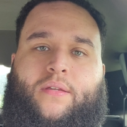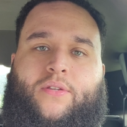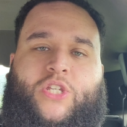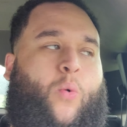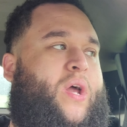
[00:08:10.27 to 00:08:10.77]

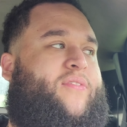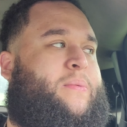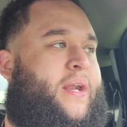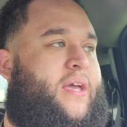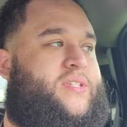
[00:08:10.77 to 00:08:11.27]
So what if
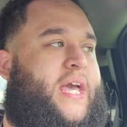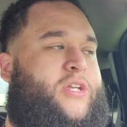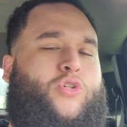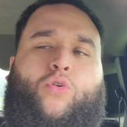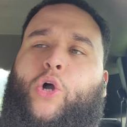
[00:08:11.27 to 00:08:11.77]
somebody else
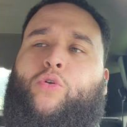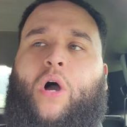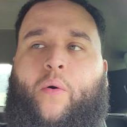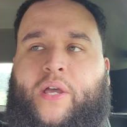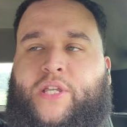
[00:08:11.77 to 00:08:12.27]
asks you, oh, you
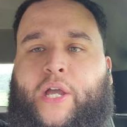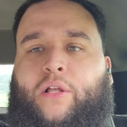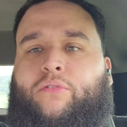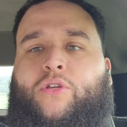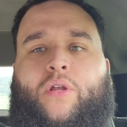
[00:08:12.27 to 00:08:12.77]
always act
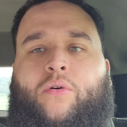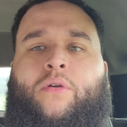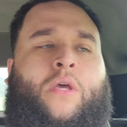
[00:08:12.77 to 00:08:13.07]
on, you know,